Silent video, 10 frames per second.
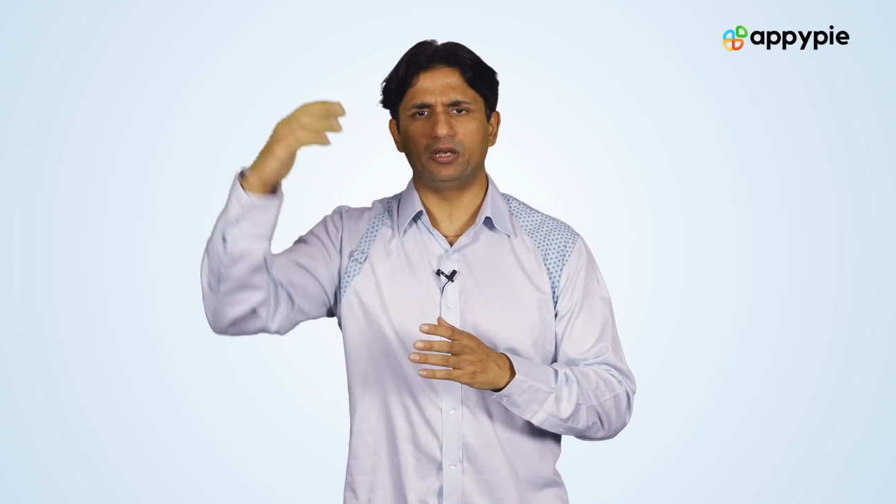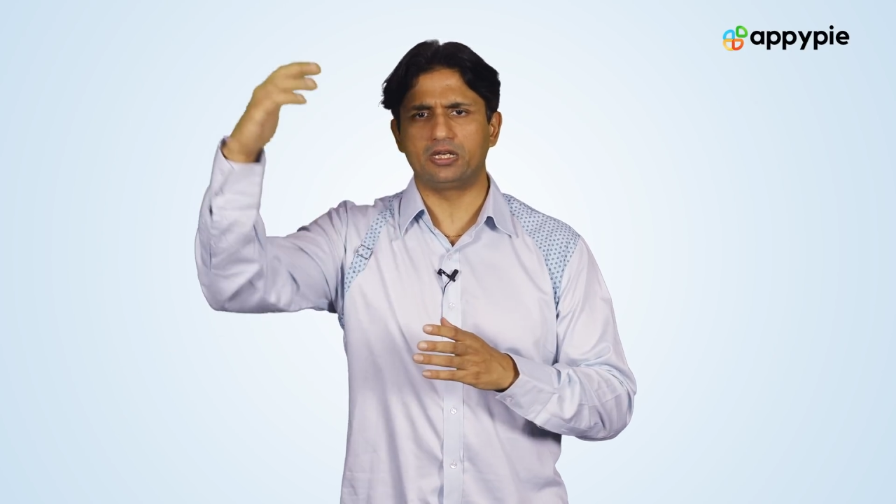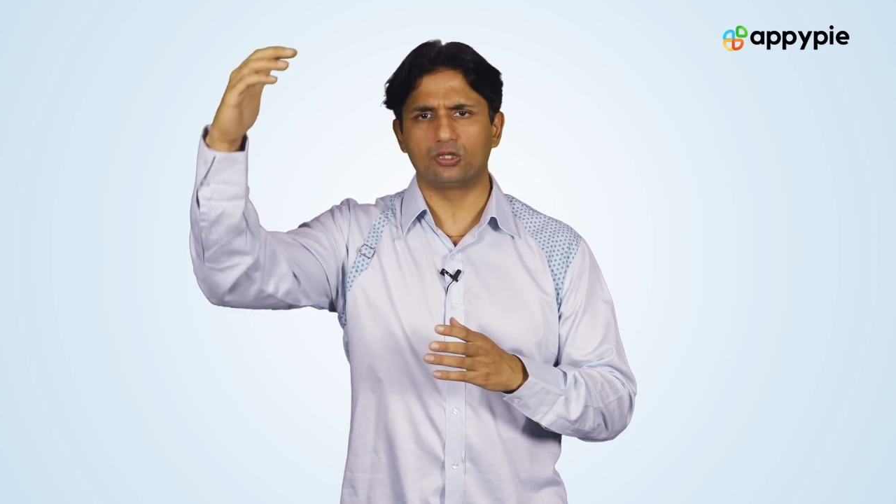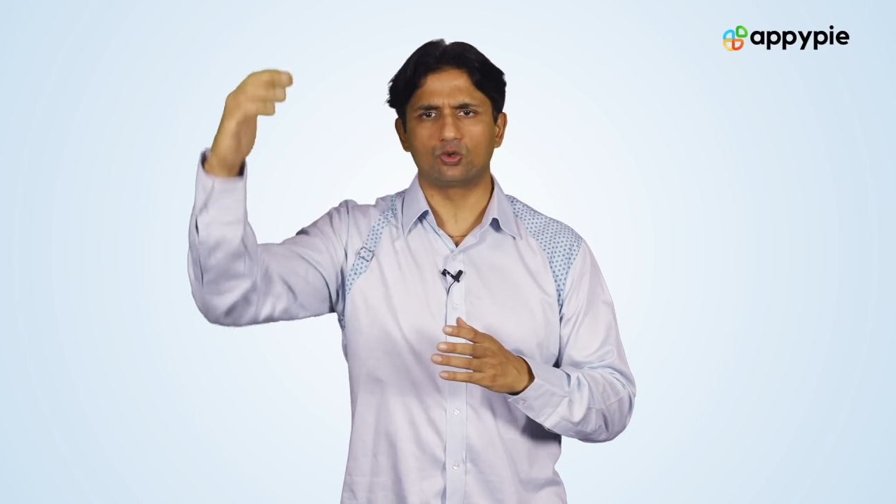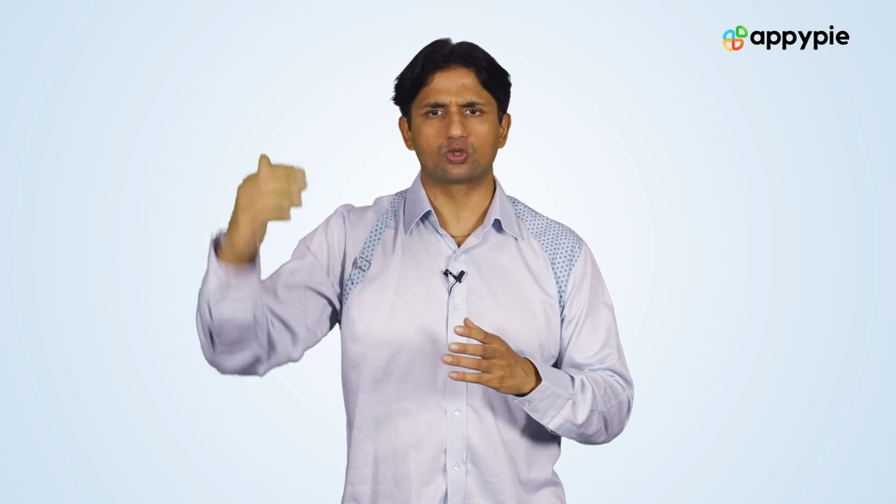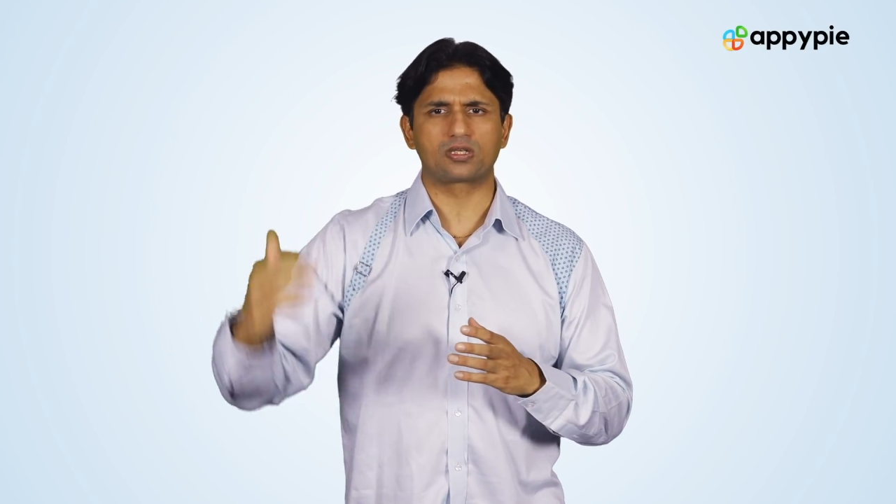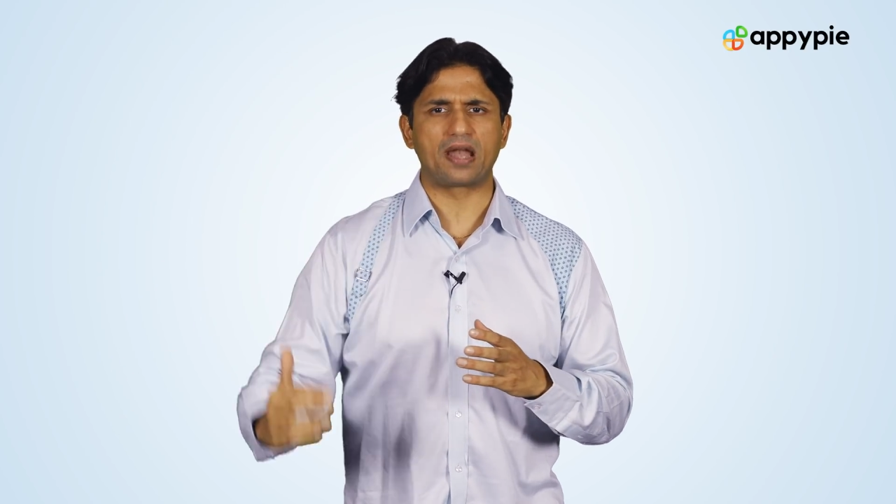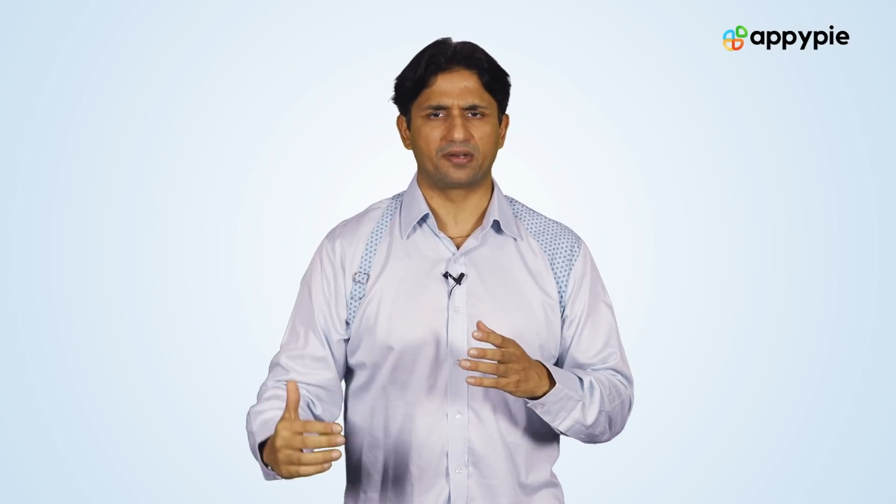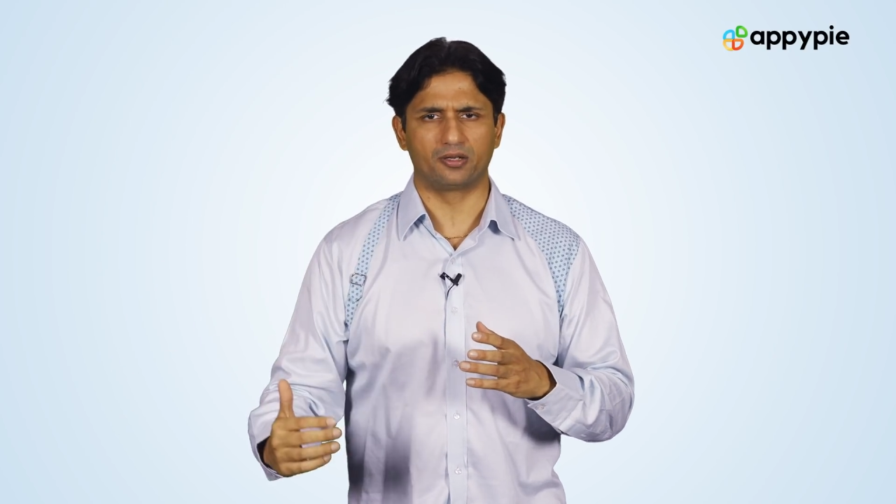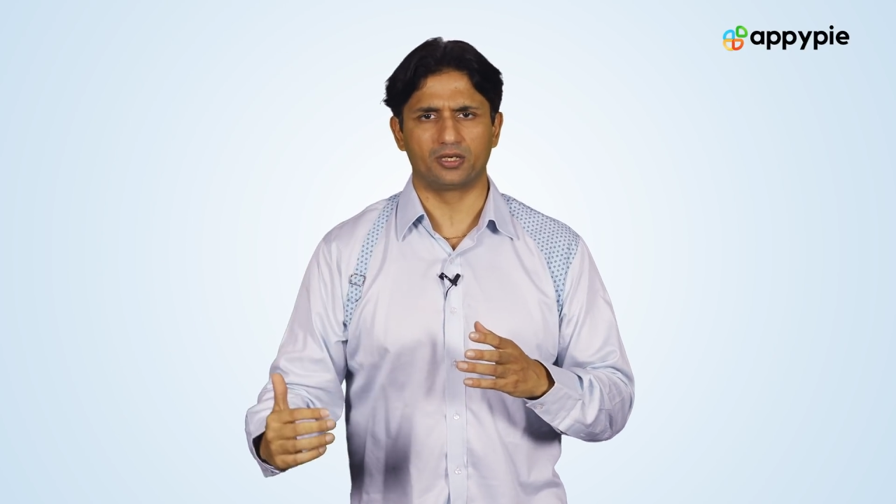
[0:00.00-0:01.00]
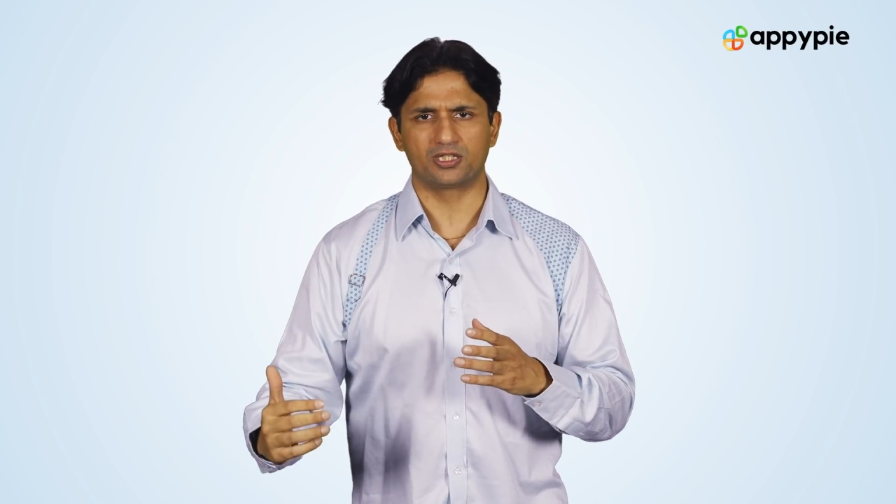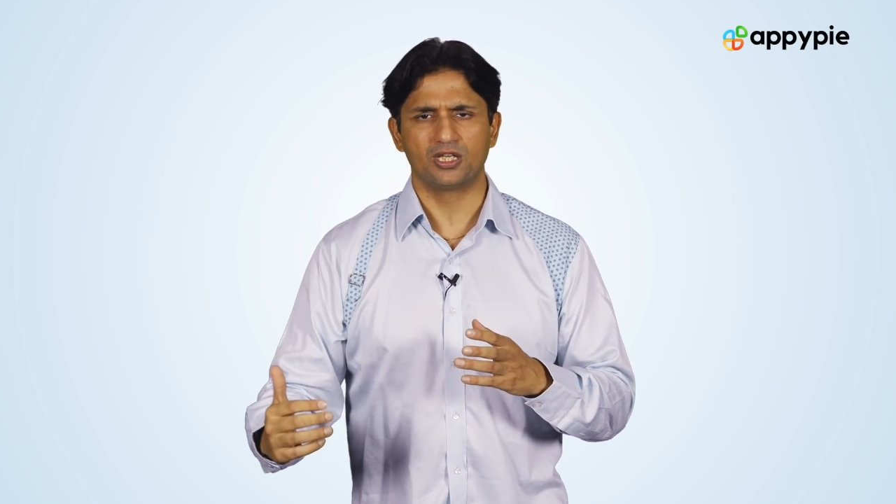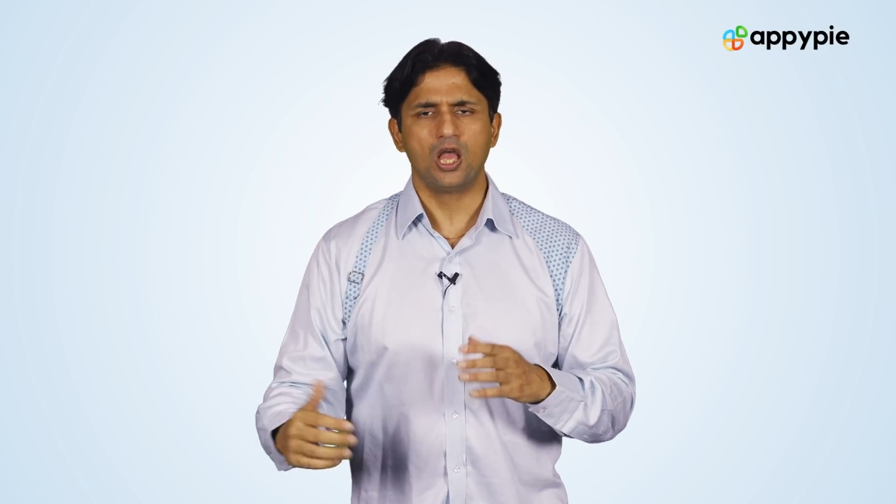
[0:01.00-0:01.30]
creating those categories.